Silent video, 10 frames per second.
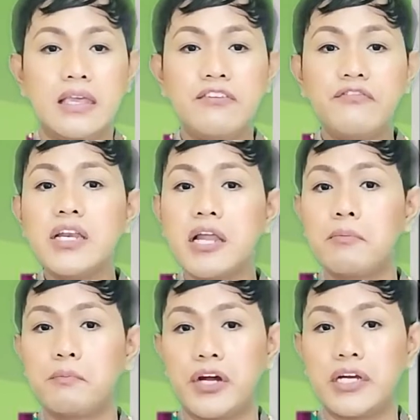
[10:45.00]
Even
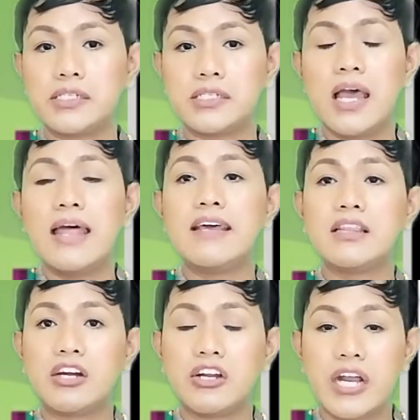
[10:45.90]
numbers
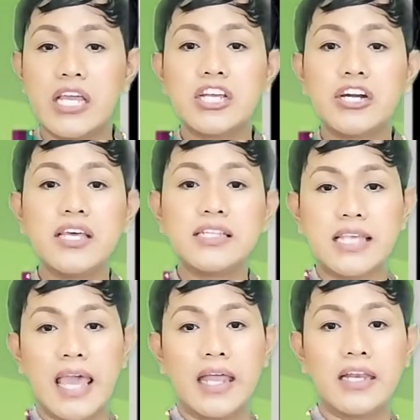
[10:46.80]
that are greater than
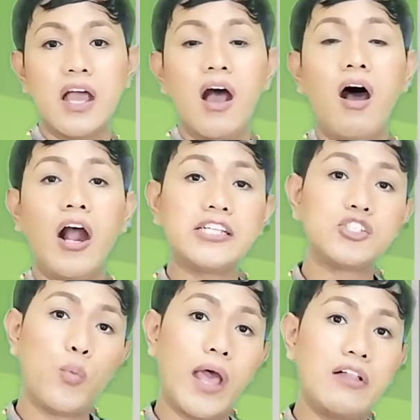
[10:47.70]
10 are
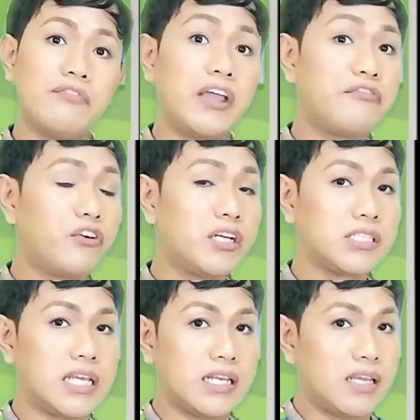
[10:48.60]
12 and
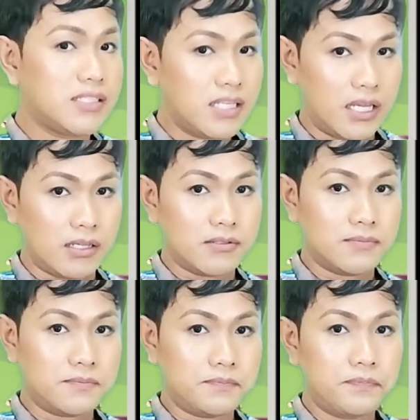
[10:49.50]
14, isn't it?
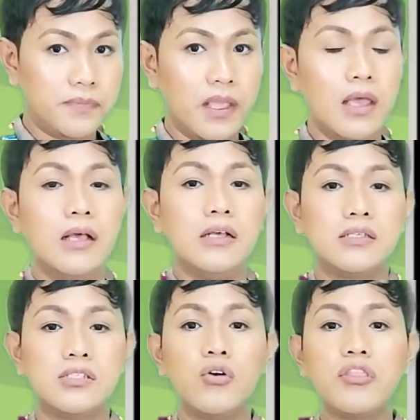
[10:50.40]

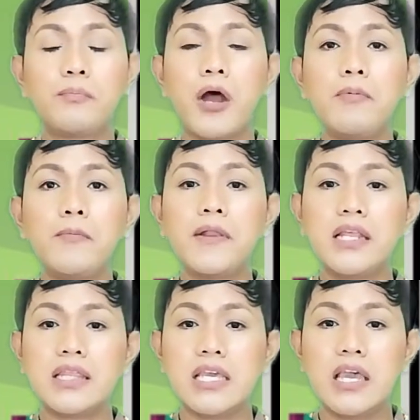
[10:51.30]
So the
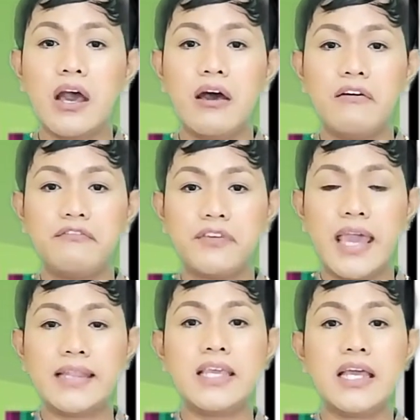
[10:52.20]
probability of
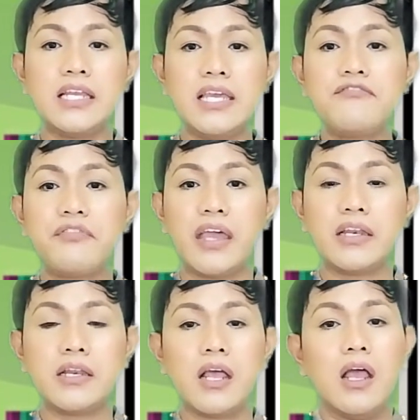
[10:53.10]
getting an
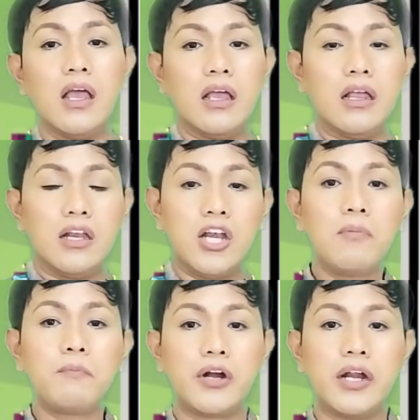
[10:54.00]
even
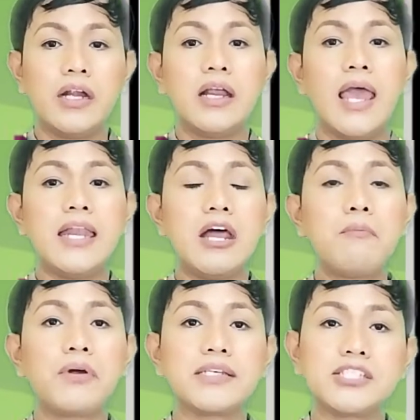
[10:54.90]
number and
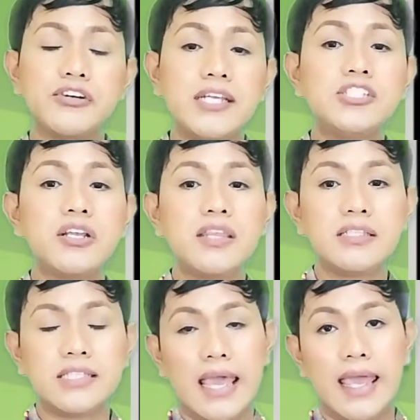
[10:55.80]
numbers greater
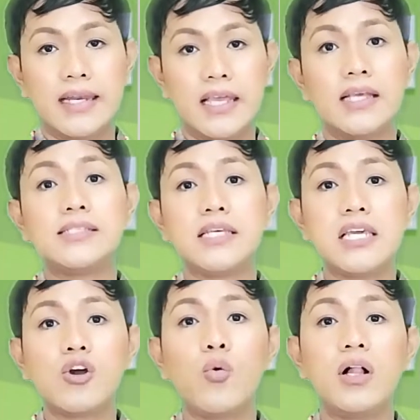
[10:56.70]
than 10 is
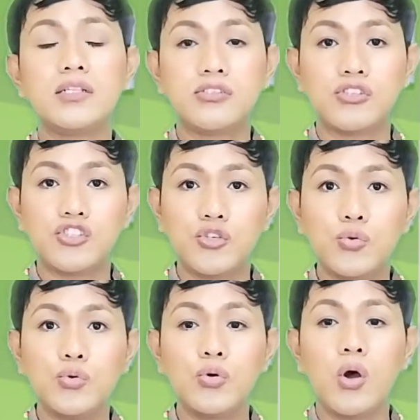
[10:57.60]
equal to
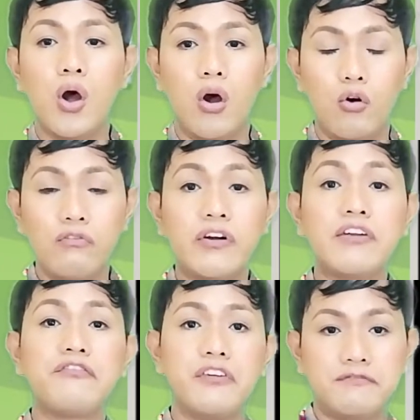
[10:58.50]
2
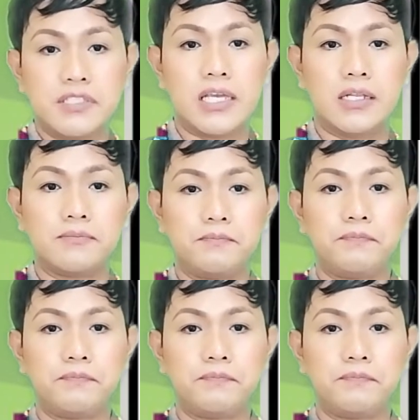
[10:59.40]
over 15.